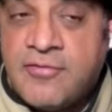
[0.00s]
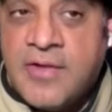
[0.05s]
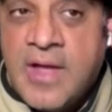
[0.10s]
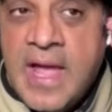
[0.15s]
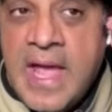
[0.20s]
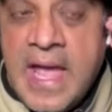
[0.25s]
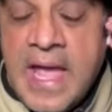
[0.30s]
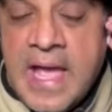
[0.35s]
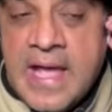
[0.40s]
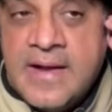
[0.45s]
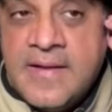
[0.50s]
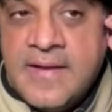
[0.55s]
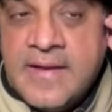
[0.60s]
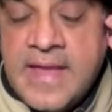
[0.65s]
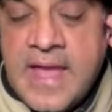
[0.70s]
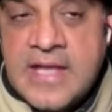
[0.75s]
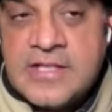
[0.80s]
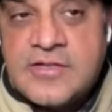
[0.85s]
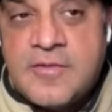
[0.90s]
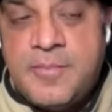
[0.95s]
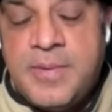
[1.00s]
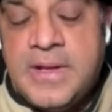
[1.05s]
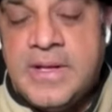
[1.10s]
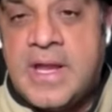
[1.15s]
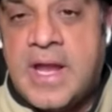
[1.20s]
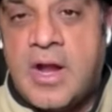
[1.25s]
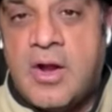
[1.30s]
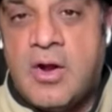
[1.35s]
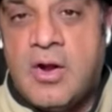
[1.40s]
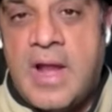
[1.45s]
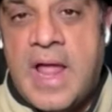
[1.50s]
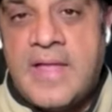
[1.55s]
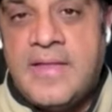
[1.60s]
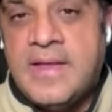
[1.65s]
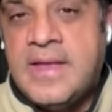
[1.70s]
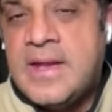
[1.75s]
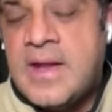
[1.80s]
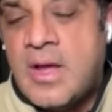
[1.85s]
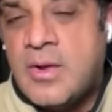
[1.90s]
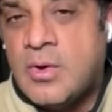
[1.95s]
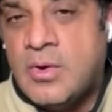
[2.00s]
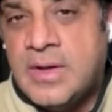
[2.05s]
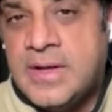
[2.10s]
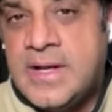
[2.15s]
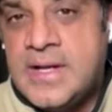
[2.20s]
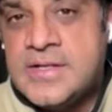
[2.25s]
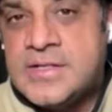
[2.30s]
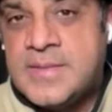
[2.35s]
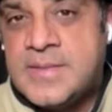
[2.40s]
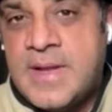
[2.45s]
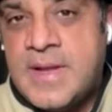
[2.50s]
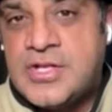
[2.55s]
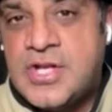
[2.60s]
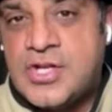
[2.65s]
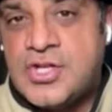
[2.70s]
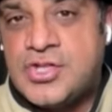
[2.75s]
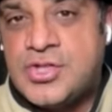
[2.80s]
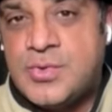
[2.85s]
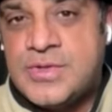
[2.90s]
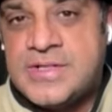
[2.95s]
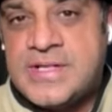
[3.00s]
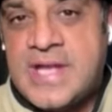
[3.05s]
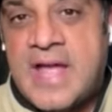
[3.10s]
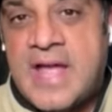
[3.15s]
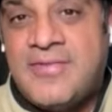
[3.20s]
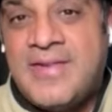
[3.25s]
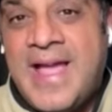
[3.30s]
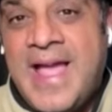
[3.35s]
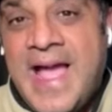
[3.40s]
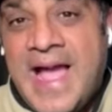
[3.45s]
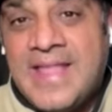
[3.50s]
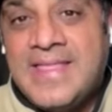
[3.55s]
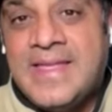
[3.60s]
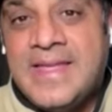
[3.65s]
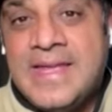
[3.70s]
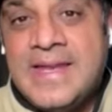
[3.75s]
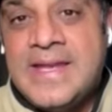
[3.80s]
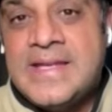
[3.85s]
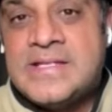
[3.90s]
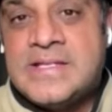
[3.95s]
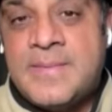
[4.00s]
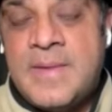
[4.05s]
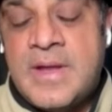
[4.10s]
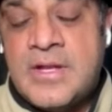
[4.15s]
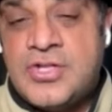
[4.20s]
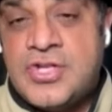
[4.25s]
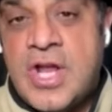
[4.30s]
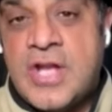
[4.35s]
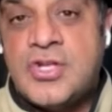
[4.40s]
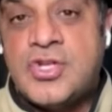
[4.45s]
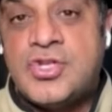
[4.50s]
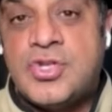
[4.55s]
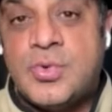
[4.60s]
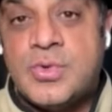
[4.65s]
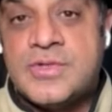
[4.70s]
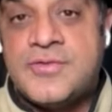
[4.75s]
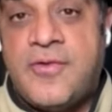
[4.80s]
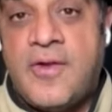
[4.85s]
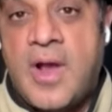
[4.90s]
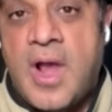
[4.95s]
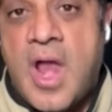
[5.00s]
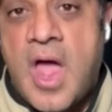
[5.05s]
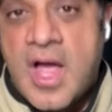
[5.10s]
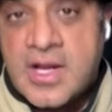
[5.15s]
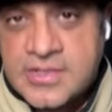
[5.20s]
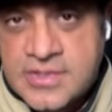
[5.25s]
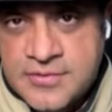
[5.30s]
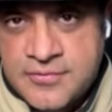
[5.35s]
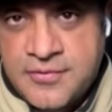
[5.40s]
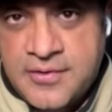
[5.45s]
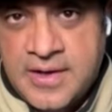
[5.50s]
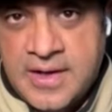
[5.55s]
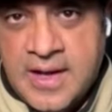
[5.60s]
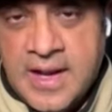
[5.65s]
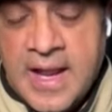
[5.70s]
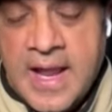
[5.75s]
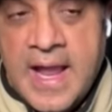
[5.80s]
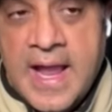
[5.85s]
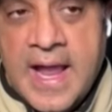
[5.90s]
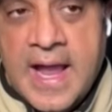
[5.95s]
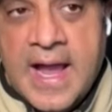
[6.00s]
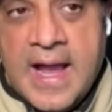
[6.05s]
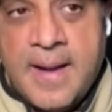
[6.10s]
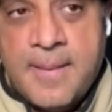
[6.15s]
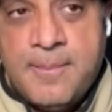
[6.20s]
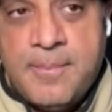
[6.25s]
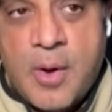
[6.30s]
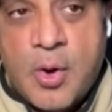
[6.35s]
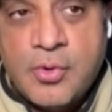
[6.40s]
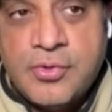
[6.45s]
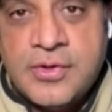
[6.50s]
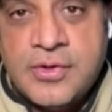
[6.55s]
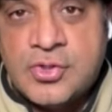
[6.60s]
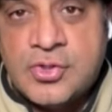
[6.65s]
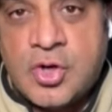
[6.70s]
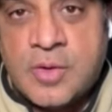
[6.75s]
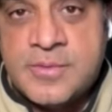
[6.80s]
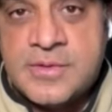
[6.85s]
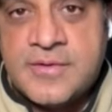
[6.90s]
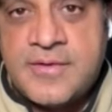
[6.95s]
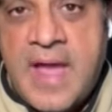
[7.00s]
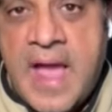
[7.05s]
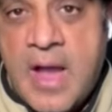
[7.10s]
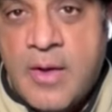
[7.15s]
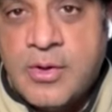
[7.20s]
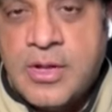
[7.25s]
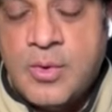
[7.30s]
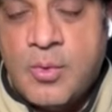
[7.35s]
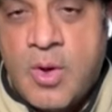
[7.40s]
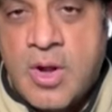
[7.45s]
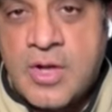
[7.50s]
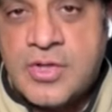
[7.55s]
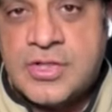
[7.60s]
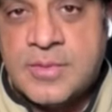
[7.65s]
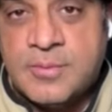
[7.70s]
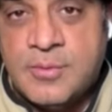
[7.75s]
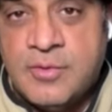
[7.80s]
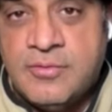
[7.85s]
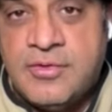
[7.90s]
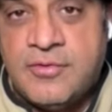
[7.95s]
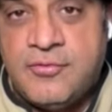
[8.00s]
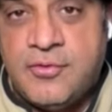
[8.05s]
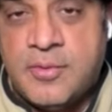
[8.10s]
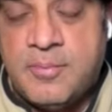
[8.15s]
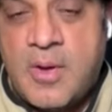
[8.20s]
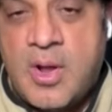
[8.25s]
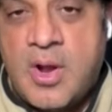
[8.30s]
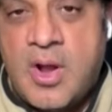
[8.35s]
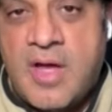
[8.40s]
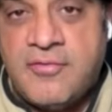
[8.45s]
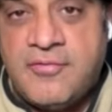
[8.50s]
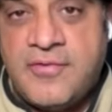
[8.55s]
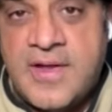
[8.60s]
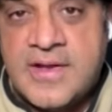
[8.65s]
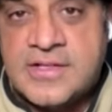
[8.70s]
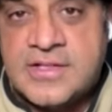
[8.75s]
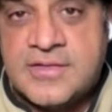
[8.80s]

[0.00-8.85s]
staff. And in the case of Pete Carroll, I think he not only needs to make changes to his staff, I think he needs to make changes to his philosophy, both in terms of how he wants to move the football